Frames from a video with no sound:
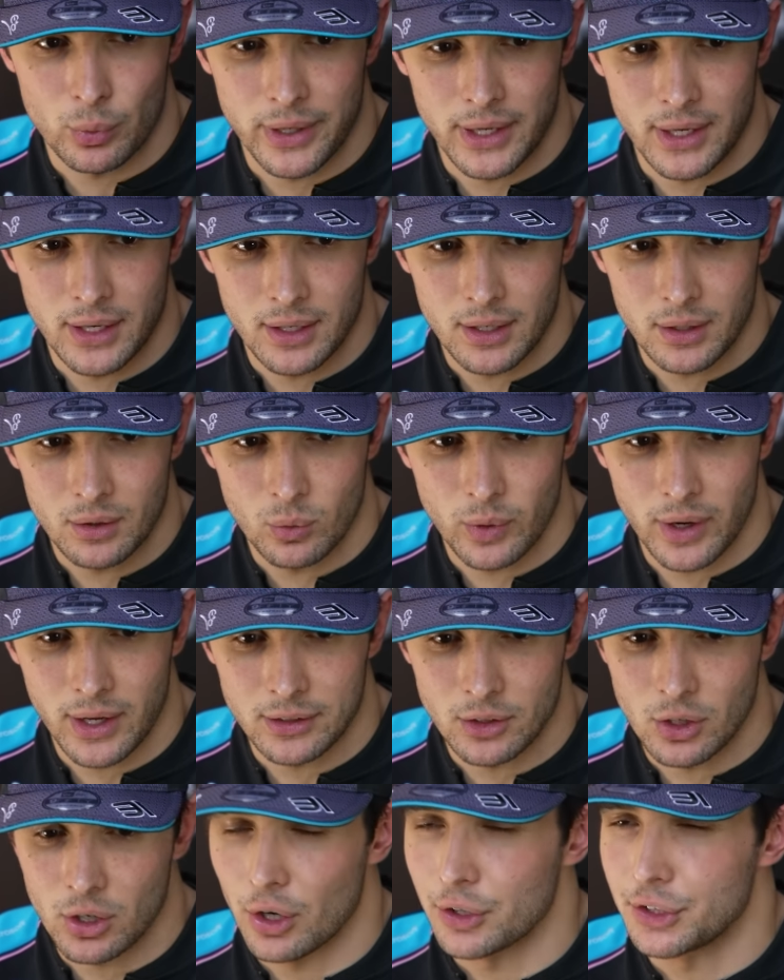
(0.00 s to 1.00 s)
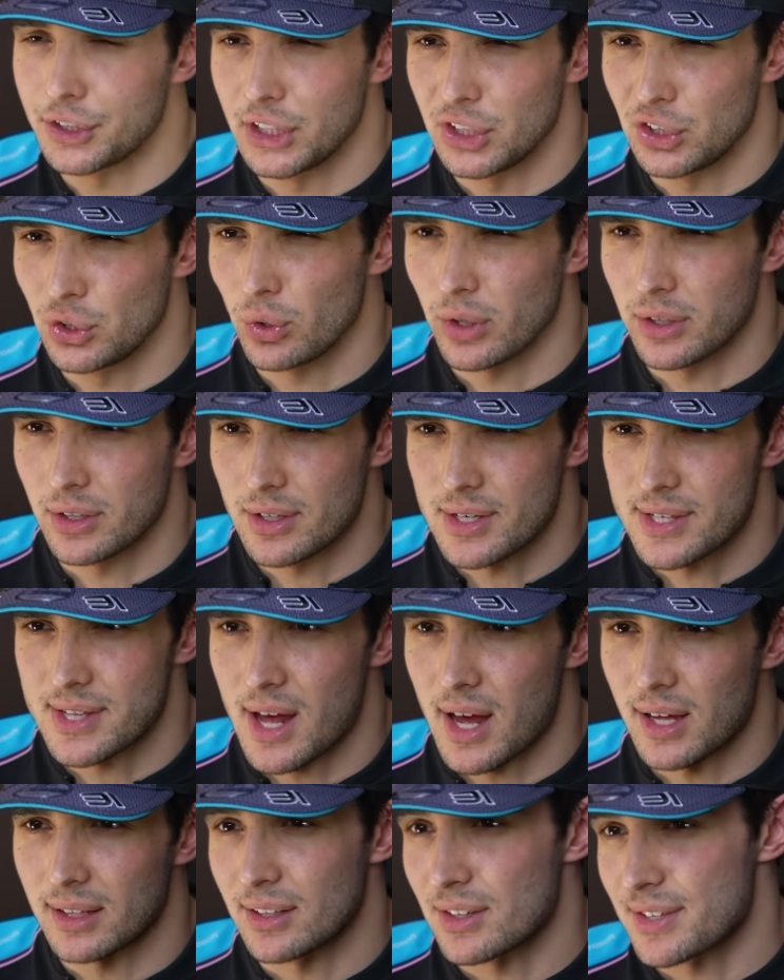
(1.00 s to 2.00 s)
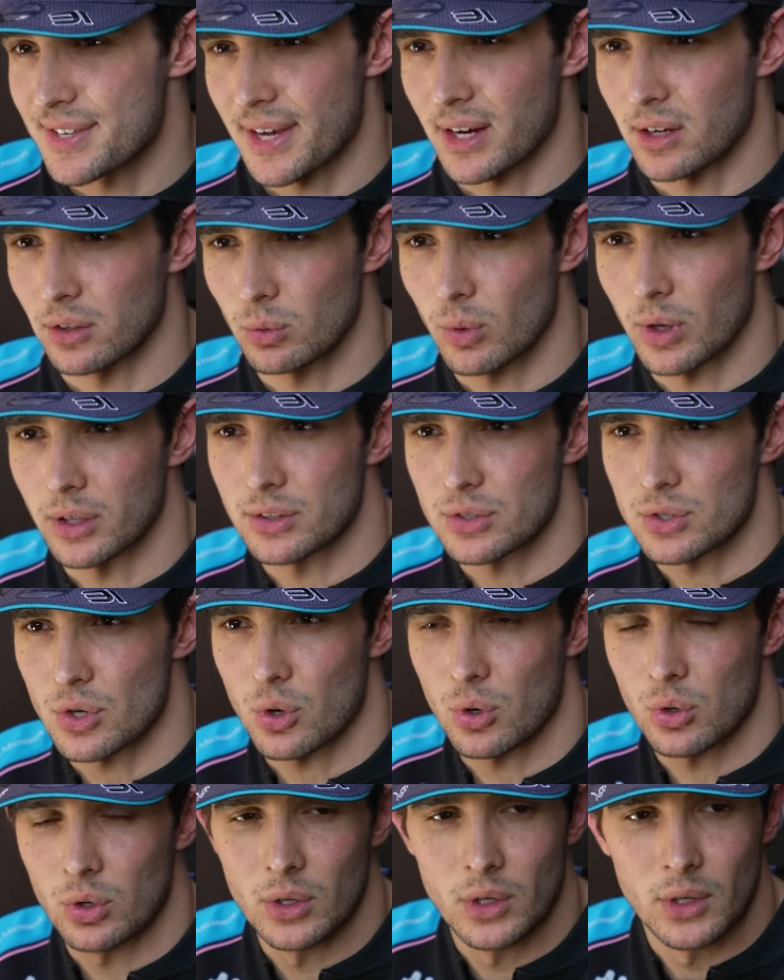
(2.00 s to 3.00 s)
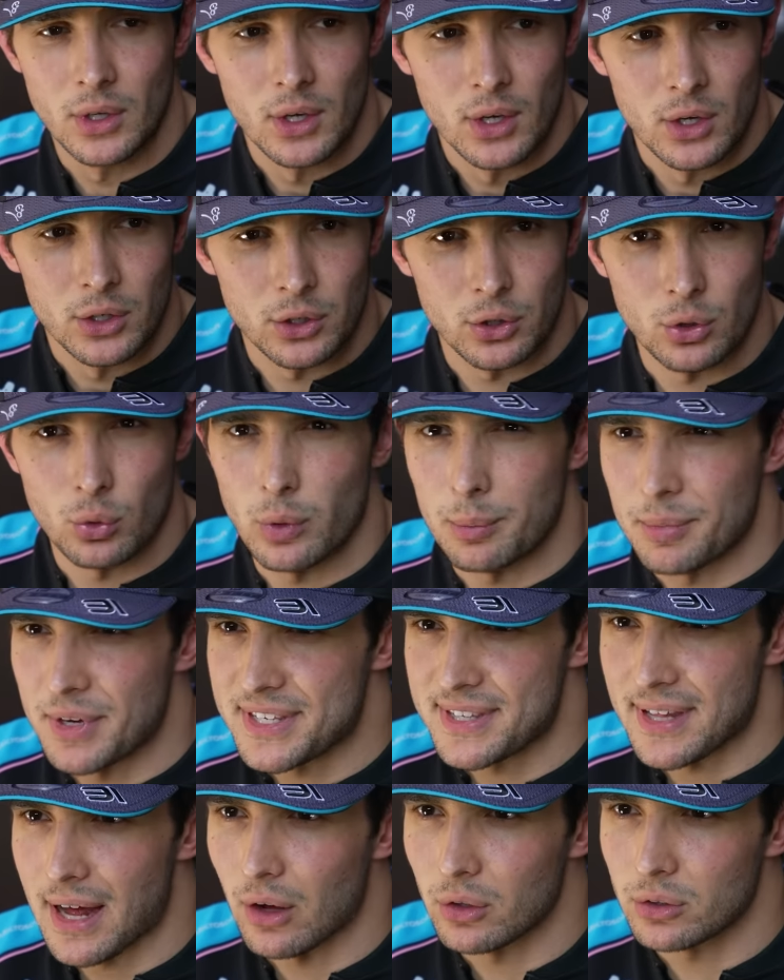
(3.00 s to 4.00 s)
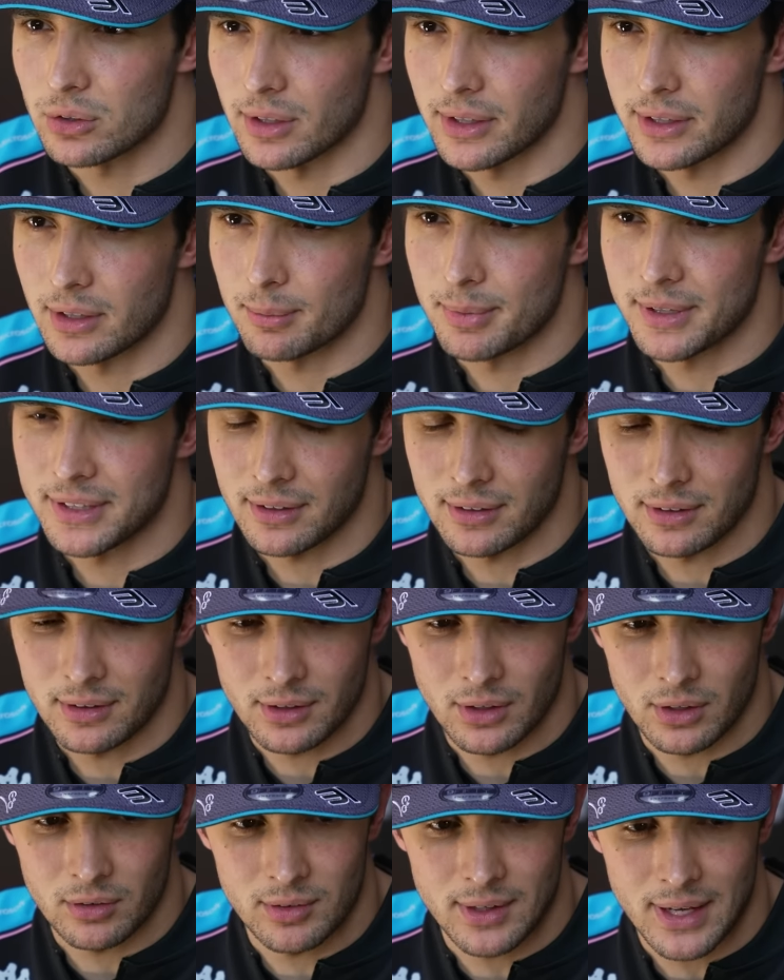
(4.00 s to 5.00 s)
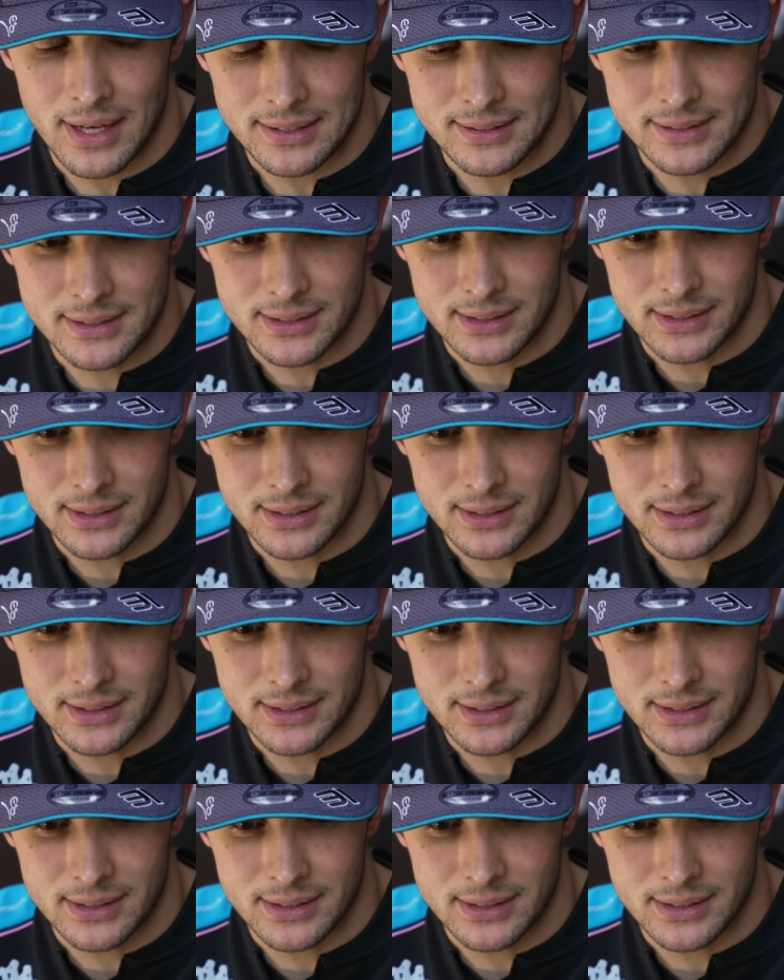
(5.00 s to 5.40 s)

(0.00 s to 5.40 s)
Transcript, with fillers: We we had a clutch issue at the start, the second one, so you know we missed out a little bit on on that.